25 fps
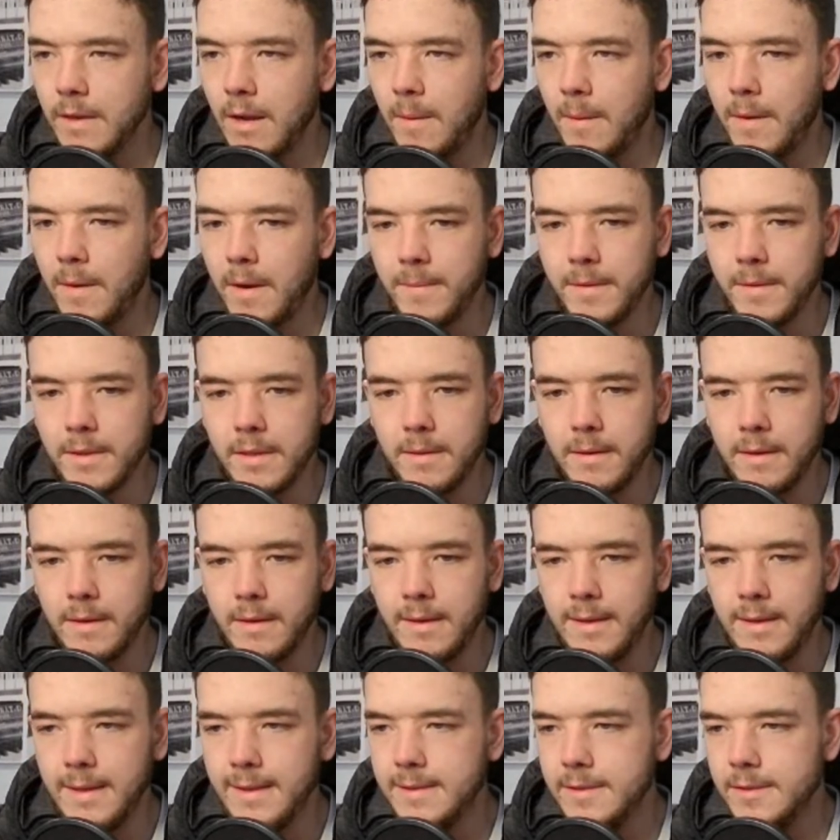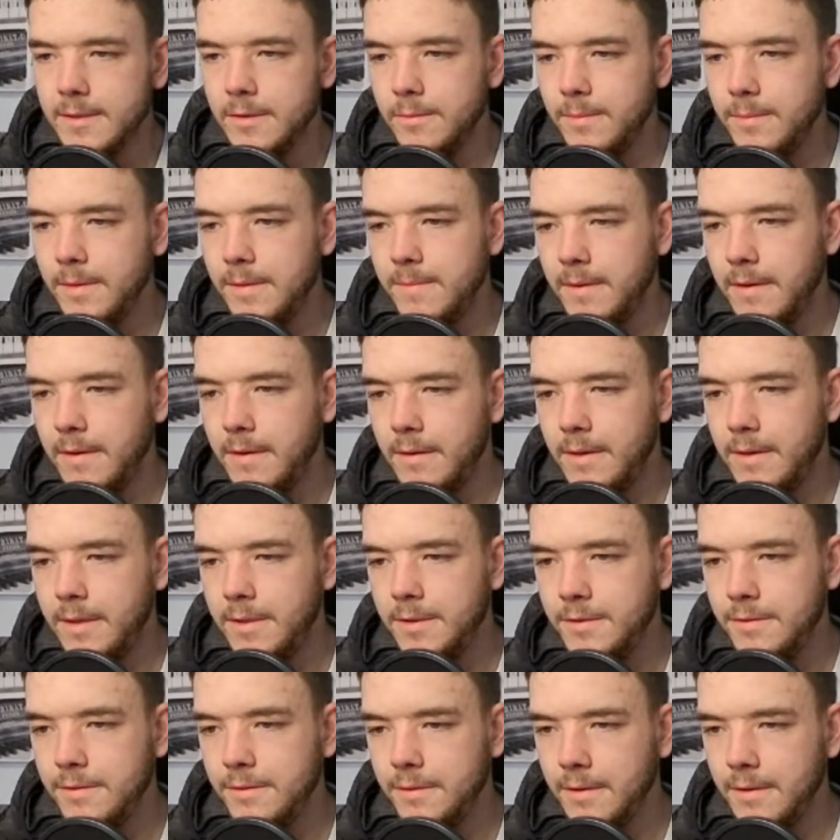I might be a little bit
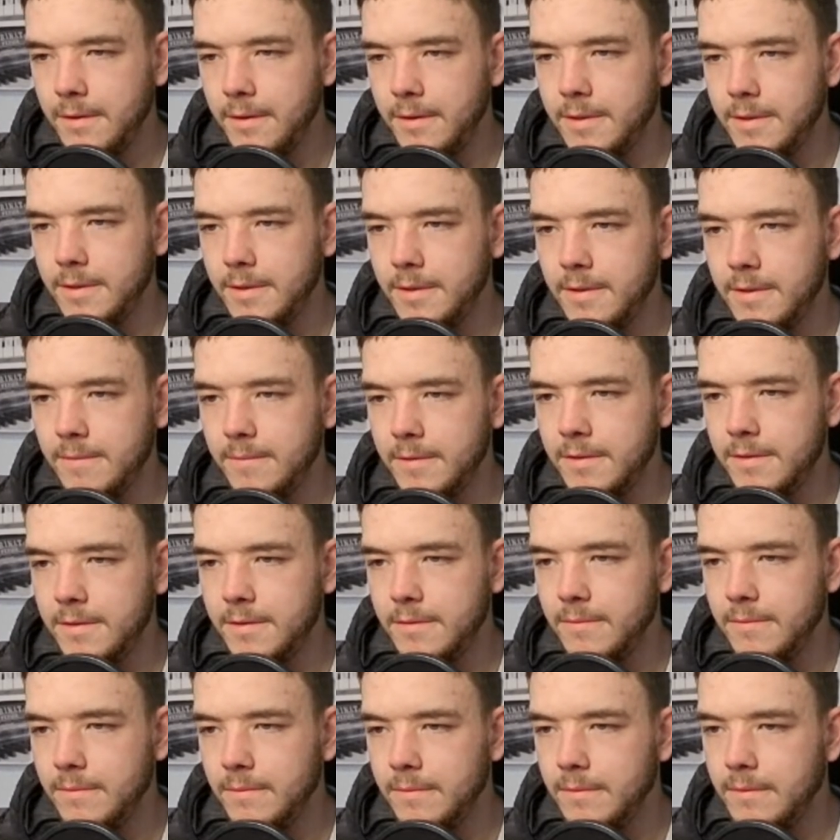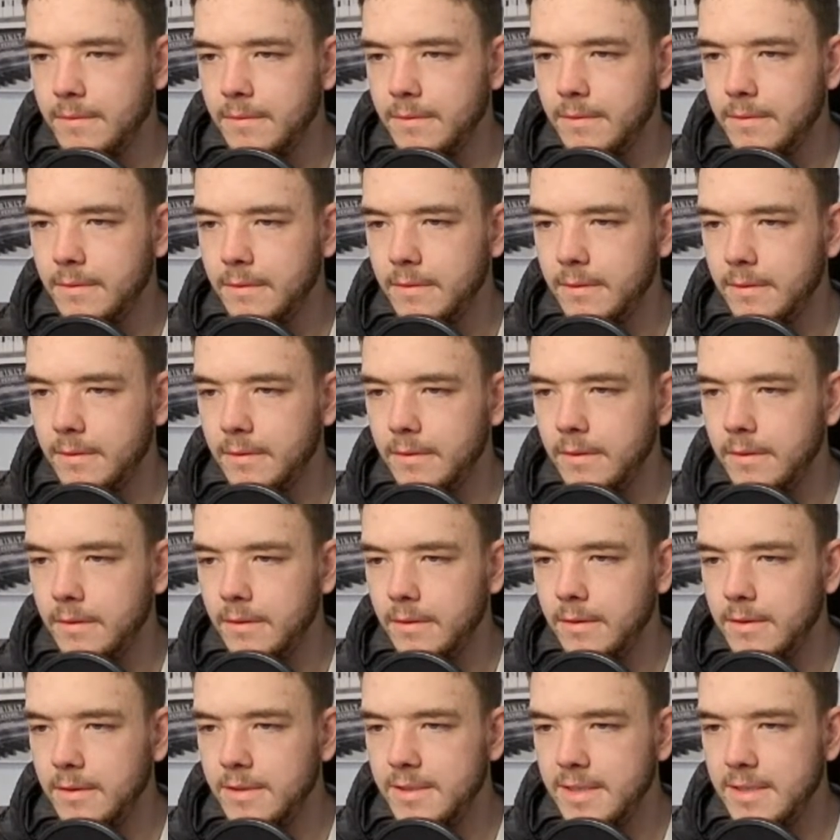behind you guys because I'm just...
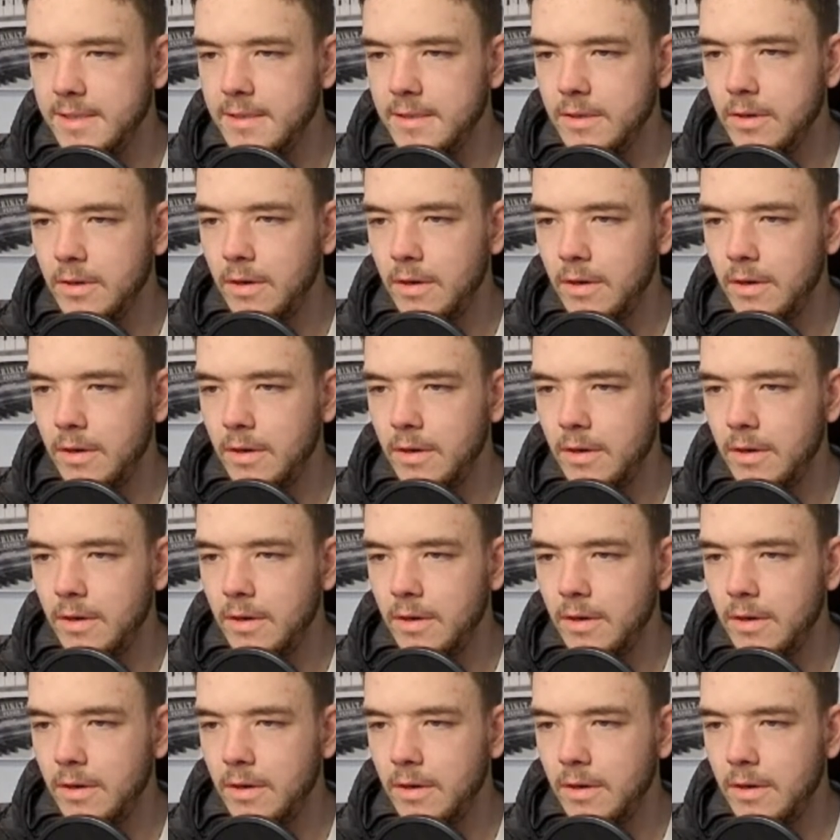It says